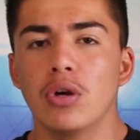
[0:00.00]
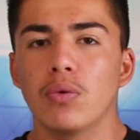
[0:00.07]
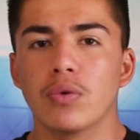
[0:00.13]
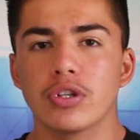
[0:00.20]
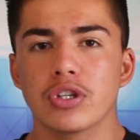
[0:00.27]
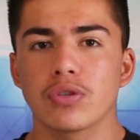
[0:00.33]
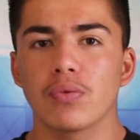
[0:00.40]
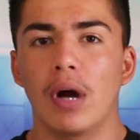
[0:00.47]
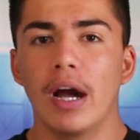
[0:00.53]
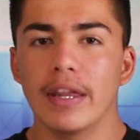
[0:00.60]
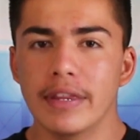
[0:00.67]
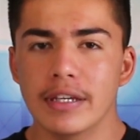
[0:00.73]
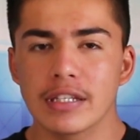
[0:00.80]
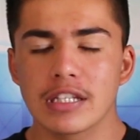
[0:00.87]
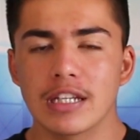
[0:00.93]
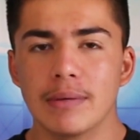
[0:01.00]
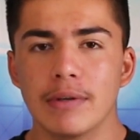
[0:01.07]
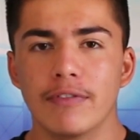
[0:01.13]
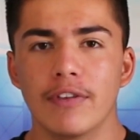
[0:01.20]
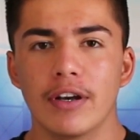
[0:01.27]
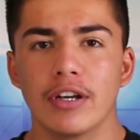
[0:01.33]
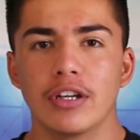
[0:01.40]
which is why I think it's going to
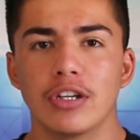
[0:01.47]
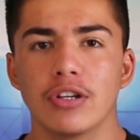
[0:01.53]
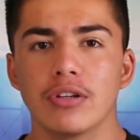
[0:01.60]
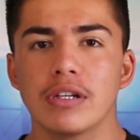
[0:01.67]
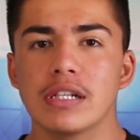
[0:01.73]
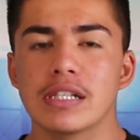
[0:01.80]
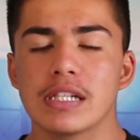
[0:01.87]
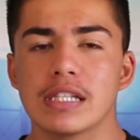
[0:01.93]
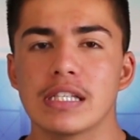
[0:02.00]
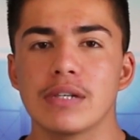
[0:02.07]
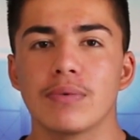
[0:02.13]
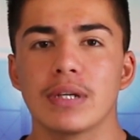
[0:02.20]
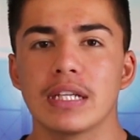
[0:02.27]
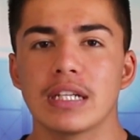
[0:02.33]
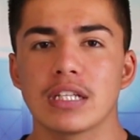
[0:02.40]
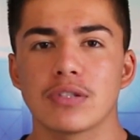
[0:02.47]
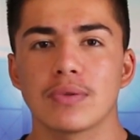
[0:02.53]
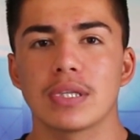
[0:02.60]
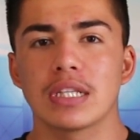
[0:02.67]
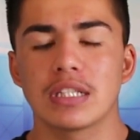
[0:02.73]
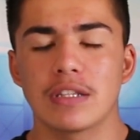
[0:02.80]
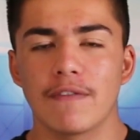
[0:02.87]
be very curious to see what he does with
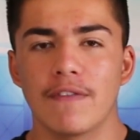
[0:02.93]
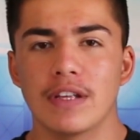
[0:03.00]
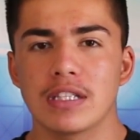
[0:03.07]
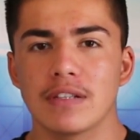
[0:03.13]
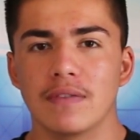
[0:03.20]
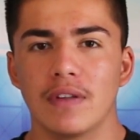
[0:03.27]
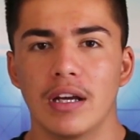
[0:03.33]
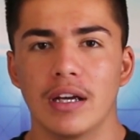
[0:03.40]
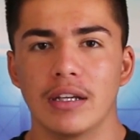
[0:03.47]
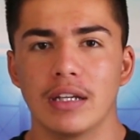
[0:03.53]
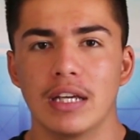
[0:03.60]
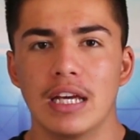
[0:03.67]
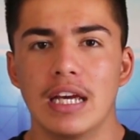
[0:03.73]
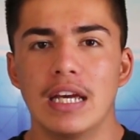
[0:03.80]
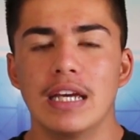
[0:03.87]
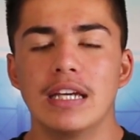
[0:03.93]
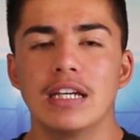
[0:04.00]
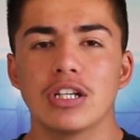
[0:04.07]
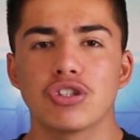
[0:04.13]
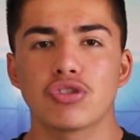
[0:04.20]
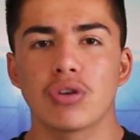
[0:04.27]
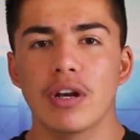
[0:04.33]
this defensive line. He
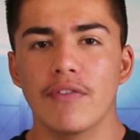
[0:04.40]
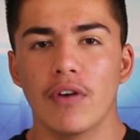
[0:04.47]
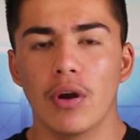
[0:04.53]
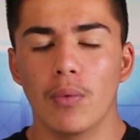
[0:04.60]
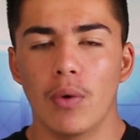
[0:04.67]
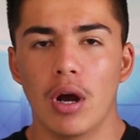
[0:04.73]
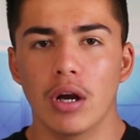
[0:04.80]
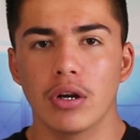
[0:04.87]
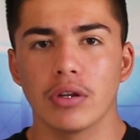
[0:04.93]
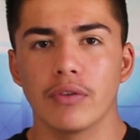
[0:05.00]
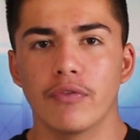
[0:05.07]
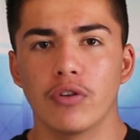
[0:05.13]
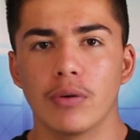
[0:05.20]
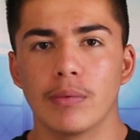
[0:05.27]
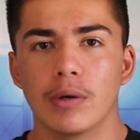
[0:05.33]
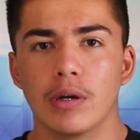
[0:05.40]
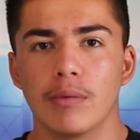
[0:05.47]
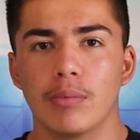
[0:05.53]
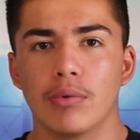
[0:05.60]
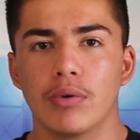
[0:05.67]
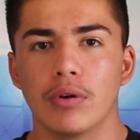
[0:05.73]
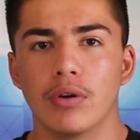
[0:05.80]
has Trayvon Walker, the former
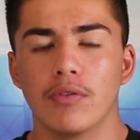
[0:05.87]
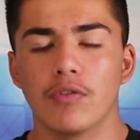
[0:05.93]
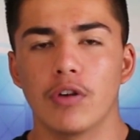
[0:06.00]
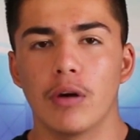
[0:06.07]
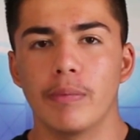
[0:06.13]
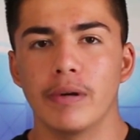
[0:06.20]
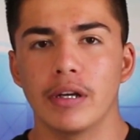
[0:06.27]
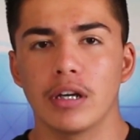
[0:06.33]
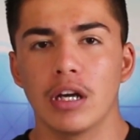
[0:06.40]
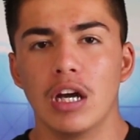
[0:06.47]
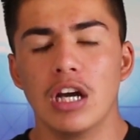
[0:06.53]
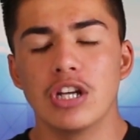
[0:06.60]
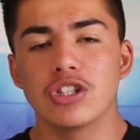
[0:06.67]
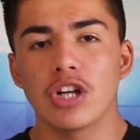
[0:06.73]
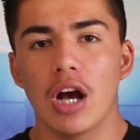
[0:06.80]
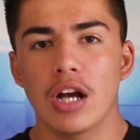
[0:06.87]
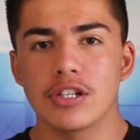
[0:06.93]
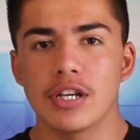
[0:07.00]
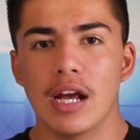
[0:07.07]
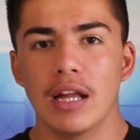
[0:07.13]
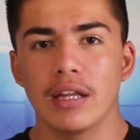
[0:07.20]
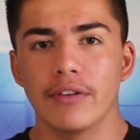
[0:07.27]
number one overall pick, Josh
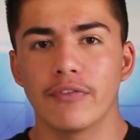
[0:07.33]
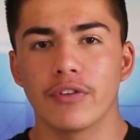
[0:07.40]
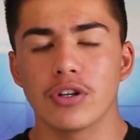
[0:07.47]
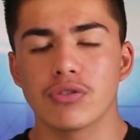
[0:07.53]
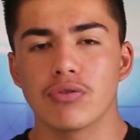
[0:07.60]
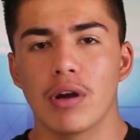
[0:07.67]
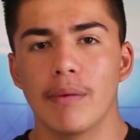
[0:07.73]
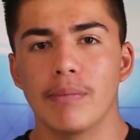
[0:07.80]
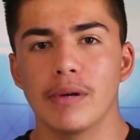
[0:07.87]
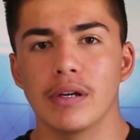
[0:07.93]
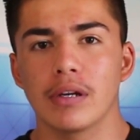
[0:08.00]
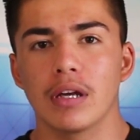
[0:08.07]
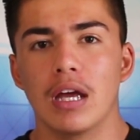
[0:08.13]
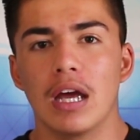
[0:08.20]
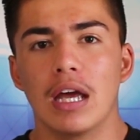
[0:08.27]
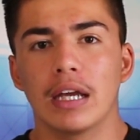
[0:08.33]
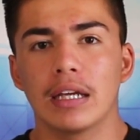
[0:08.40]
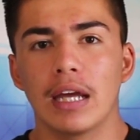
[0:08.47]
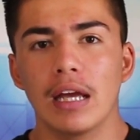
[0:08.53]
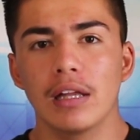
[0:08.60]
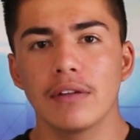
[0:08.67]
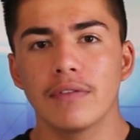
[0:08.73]
Allen, first round pick,
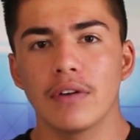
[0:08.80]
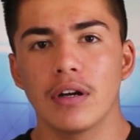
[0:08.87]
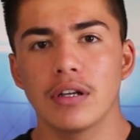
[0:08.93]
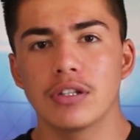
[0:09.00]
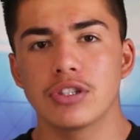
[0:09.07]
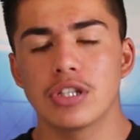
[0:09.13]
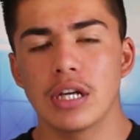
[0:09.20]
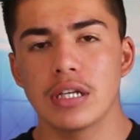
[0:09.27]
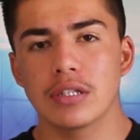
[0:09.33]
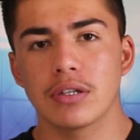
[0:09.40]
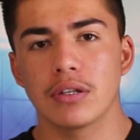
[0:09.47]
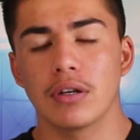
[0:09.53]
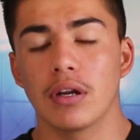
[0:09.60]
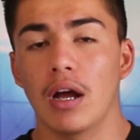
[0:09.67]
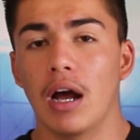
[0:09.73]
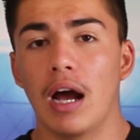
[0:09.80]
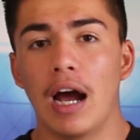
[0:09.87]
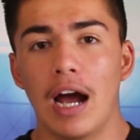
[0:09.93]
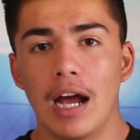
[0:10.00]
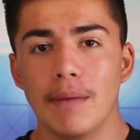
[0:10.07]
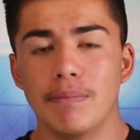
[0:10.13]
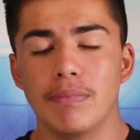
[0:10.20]
Kayvon Chasen, a
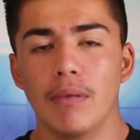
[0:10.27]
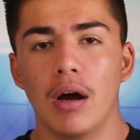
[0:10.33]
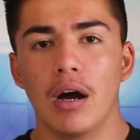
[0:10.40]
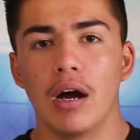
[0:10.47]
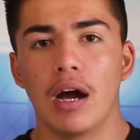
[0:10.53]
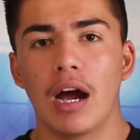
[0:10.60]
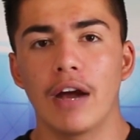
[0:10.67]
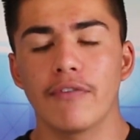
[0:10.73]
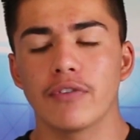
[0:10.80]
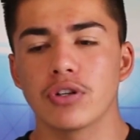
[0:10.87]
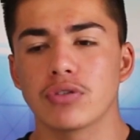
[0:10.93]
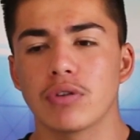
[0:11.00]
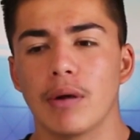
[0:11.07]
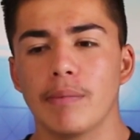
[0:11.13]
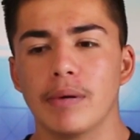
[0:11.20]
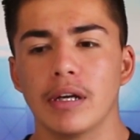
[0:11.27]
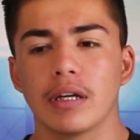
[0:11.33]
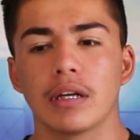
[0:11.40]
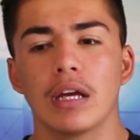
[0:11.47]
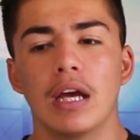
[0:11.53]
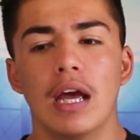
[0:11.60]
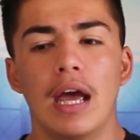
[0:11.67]
high first round pick,
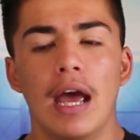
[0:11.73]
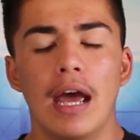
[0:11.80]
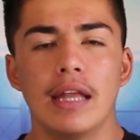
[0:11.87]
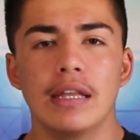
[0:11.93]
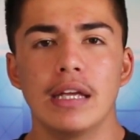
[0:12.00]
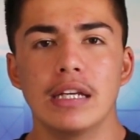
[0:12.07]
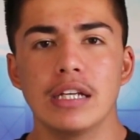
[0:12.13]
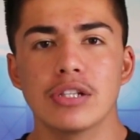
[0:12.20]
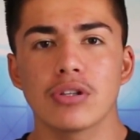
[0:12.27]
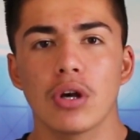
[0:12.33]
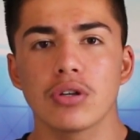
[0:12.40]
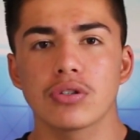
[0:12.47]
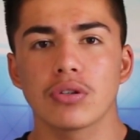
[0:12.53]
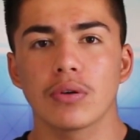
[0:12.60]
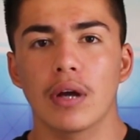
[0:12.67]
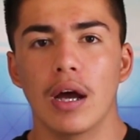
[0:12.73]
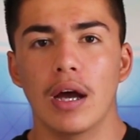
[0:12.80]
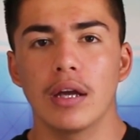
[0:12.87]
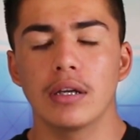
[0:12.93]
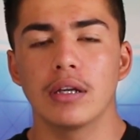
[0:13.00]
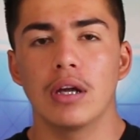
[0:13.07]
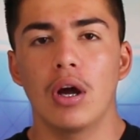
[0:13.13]
and then he's also
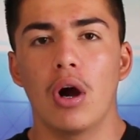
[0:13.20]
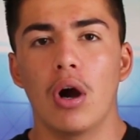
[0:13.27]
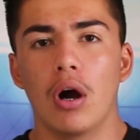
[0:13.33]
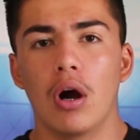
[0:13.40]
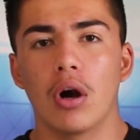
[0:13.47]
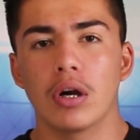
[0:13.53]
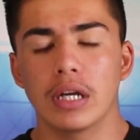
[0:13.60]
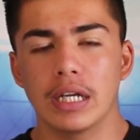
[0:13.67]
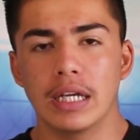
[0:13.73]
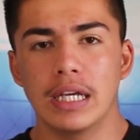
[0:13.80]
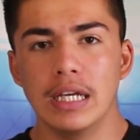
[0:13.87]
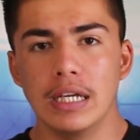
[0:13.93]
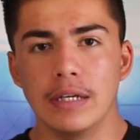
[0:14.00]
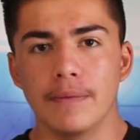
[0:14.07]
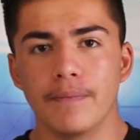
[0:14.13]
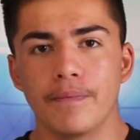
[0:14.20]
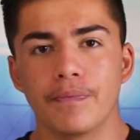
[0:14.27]
got Arden Key.